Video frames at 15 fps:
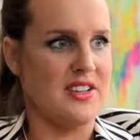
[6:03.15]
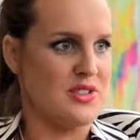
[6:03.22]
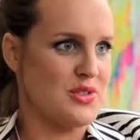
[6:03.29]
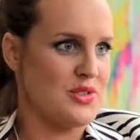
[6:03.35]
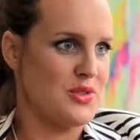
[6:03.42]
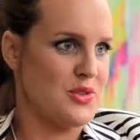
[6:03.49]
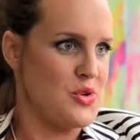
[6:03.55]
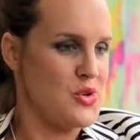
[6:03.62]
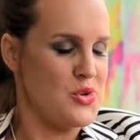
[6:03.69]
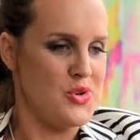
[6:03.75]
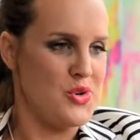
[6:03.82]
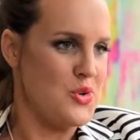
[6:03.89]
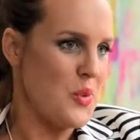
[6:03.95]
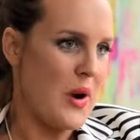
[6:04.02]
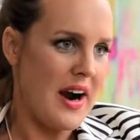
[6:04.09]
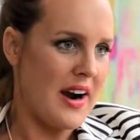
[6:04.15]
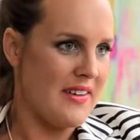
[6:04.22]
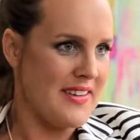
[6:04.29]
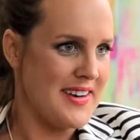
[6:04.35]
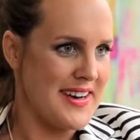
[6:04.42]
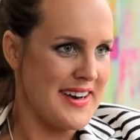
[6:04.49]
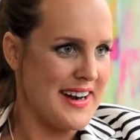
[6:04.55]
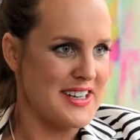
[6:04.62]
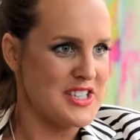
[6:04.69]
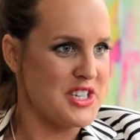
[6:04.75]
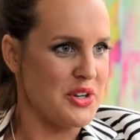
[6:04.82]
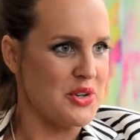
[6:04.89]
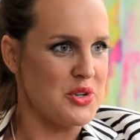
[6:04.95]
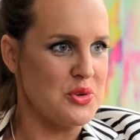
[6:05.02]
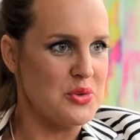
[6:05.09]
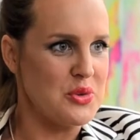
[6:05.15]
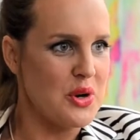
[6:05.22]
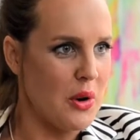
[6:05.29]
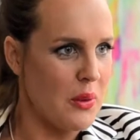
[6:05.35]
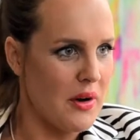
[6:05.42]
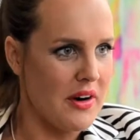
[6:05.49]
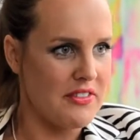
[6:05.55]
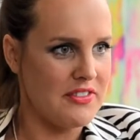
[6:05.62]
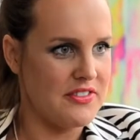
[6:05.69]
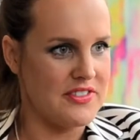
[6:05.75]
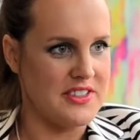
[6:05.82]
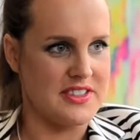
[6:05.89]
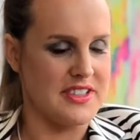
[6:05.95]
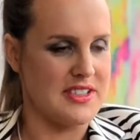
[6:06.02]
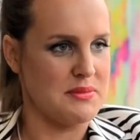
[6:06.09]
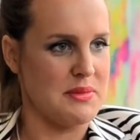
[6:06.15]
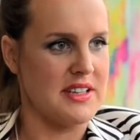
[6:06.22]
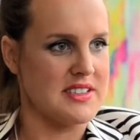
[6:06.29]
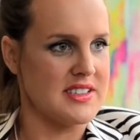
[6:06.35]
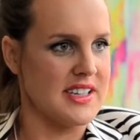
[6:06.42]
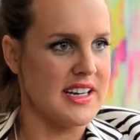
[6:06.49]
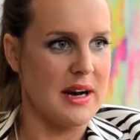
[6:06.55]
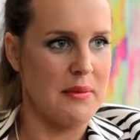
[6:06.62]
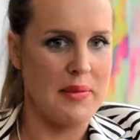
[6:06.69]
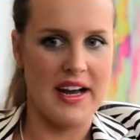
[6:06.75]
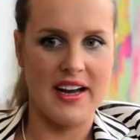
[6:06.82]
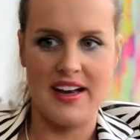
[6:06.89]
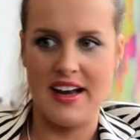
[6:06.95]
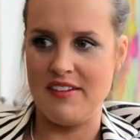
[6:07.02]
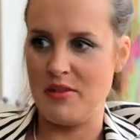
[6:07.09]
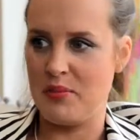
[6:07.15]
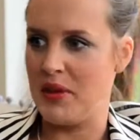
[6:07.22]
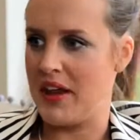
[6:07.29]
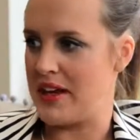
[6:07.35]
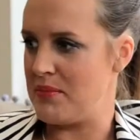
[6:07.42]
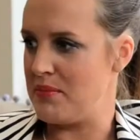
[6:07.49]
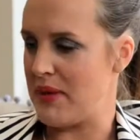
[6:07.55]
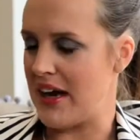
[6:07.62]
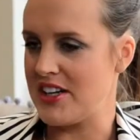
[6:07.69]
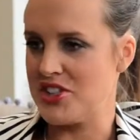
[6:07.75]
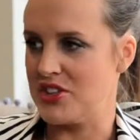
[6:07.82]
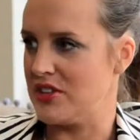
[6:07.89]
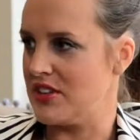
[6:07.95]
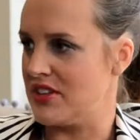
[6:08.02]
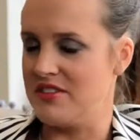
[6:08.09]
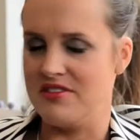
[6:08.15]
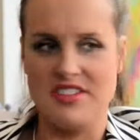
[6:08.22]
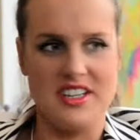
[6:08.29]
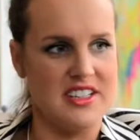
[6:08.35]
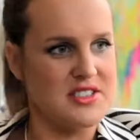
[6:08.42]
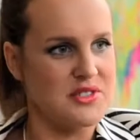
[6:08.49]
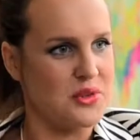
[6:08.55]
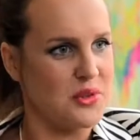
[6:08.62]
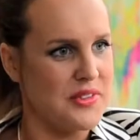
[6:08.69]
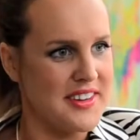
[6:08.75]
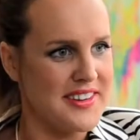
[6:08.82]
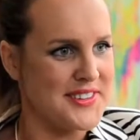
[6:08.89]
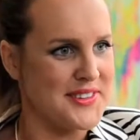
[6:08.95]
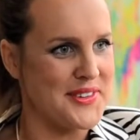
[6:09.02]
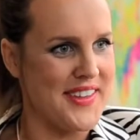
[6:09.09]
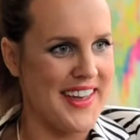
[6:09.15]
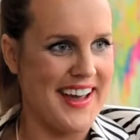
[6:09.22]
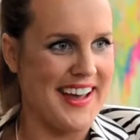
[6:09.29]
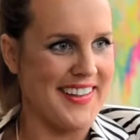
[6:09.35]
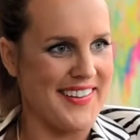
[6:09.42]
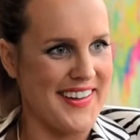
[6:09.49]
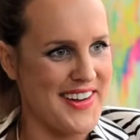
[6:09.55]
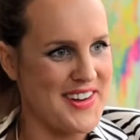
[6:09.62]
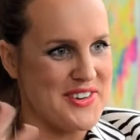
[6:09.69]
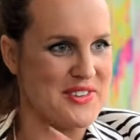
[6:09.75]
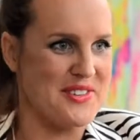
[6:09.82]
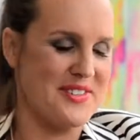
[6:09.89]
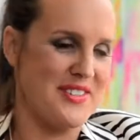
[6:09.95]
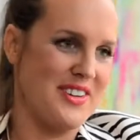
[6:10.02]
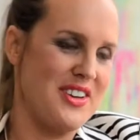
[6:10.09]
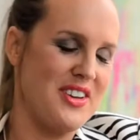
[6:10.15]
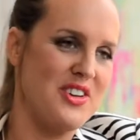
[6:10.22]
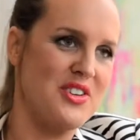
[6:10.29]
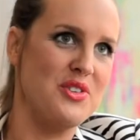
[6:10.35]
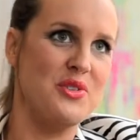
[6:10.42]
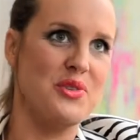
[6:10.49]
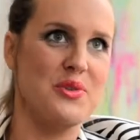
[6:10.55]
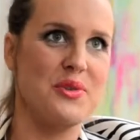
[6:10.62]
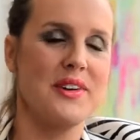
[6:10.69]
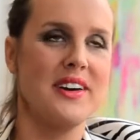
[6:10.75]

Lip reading: is who you are in a nutshell. You'll go off for 6 months and come back and have a bloody bachelor of this or this or that. Like, you're...